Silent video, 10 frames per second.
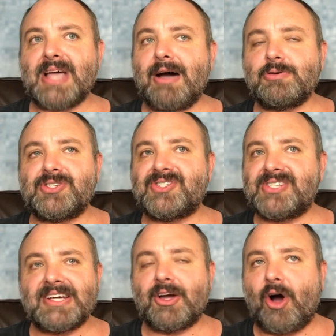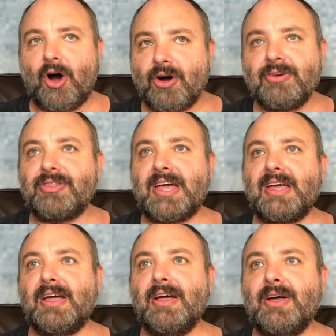how sick are
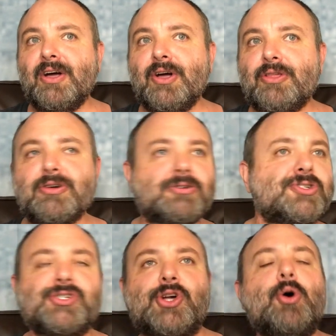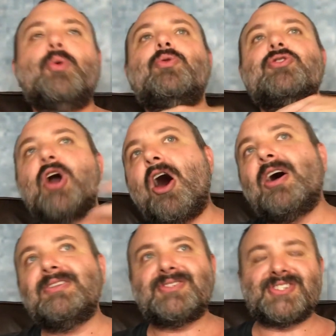they? They're so
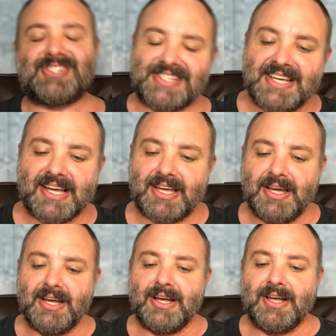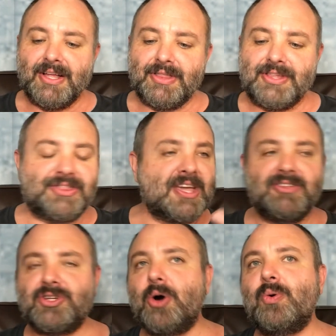not sick that they
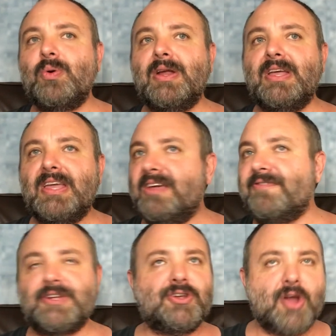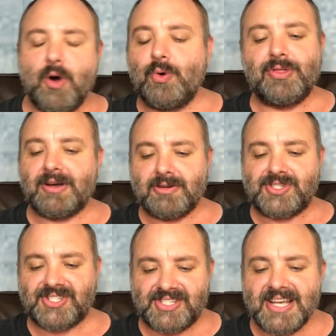don't even know they're
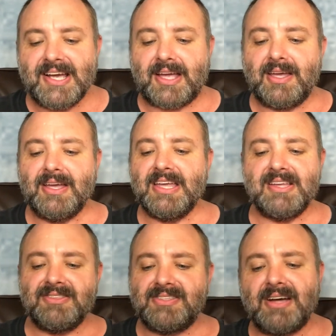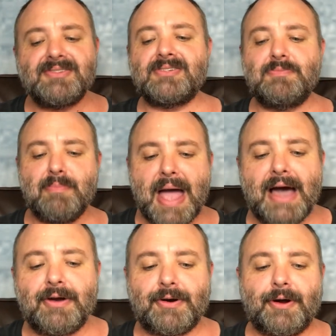sick. It doesn't
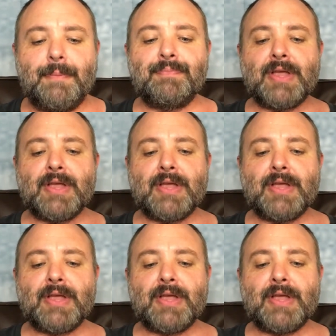matter.